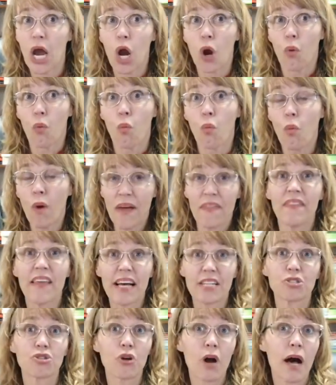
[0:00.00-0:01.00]
when
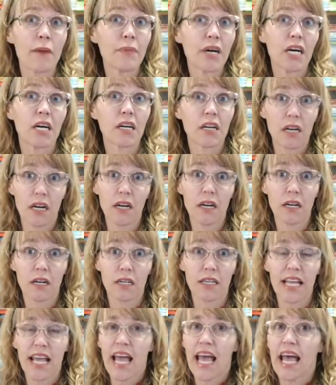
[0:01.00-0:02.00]
that trauma
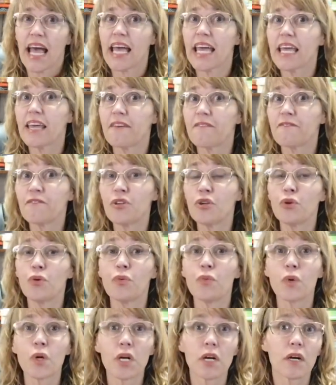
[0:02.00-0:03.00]
occurred, if you
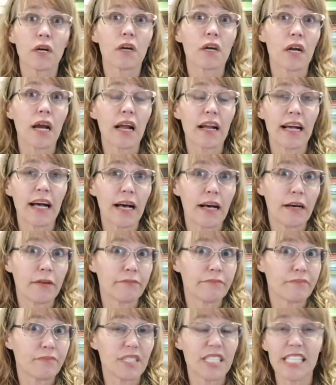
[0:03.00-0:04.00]
were
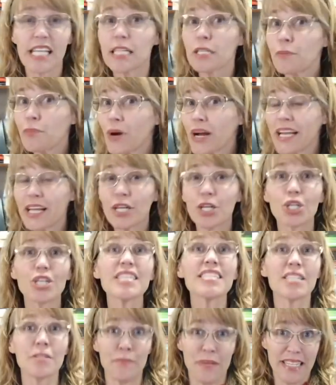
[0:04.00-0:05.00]
um, celebrating
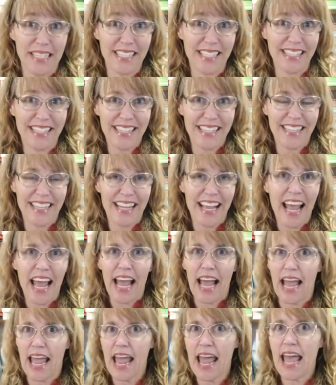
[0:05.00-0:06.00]
Christmas
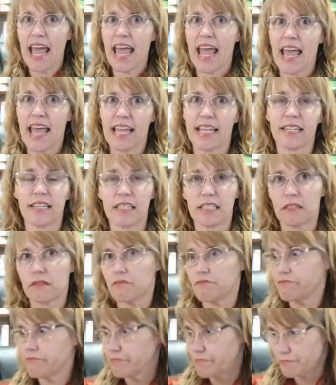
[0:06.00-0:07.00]
and
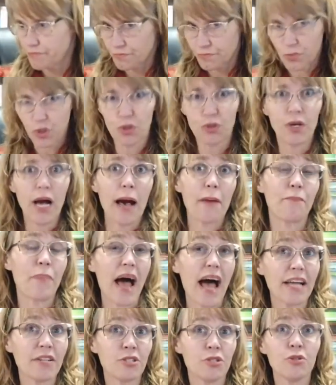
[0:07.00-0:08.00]
you got
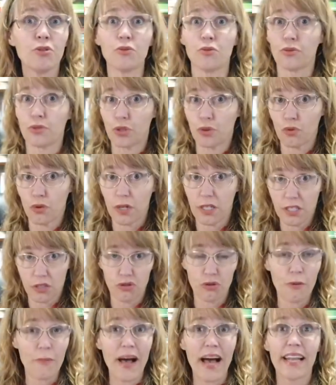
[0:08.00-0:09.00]
bad news or a
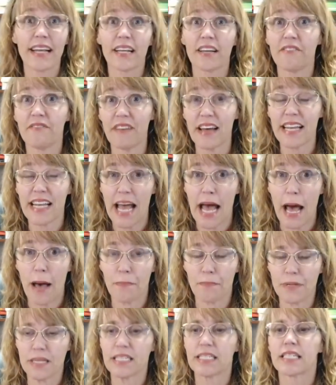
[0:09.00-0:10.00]
traumatic event
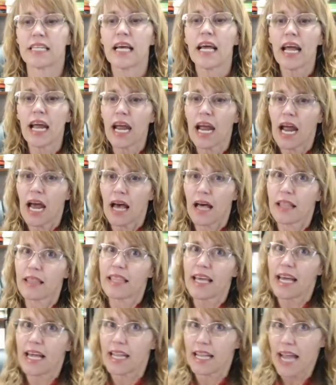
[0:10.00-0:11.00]
happened,
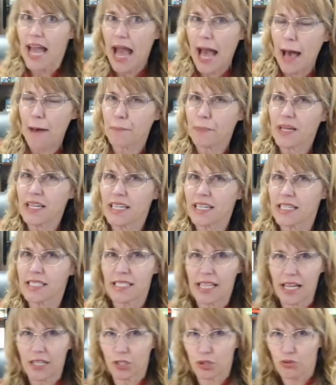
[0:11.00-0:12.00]
then
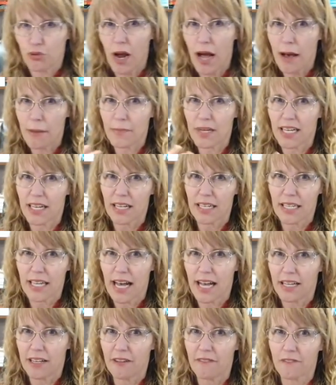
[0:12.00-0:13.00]
happiness and trauma
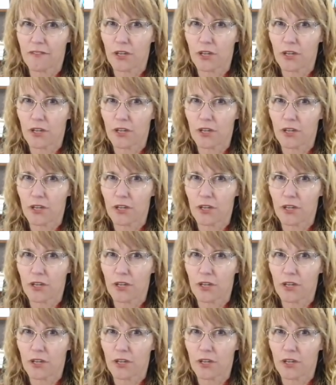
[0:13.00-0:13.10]
kind of